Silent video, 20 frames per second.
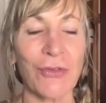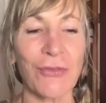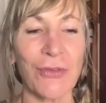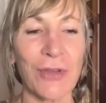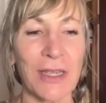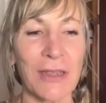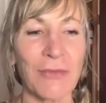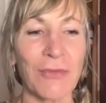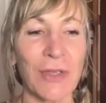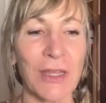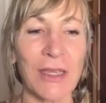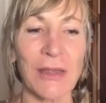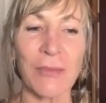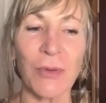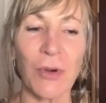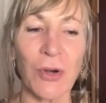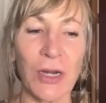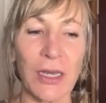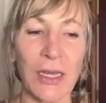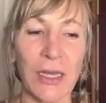three really
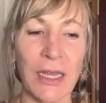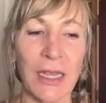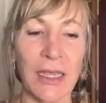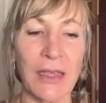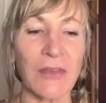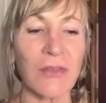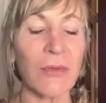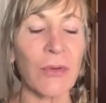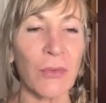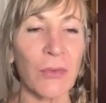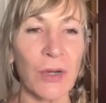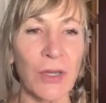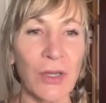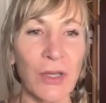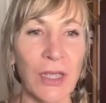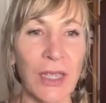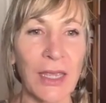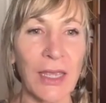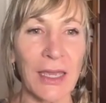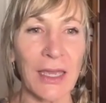important days when we're
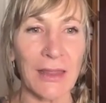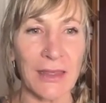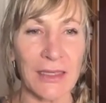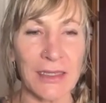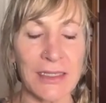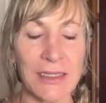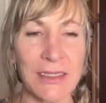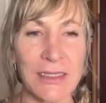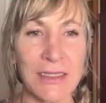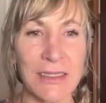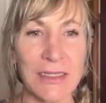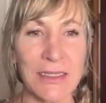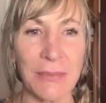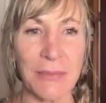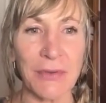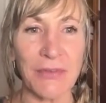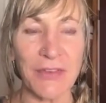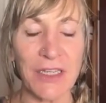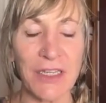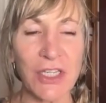looking at this
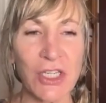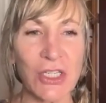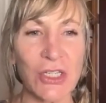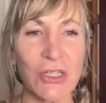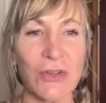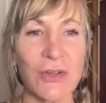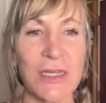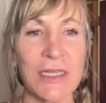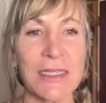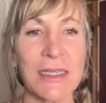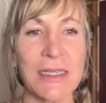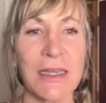type of issue